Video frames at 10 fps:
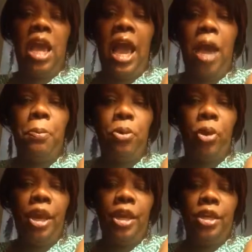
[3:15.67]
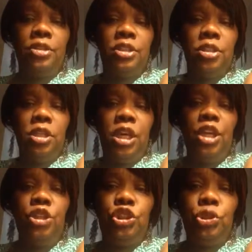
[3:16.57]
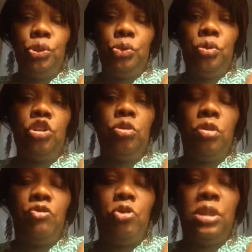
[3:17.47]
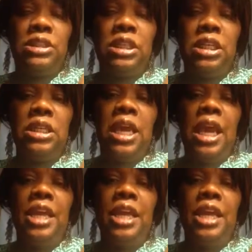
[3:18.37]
I prayed in June of 2014,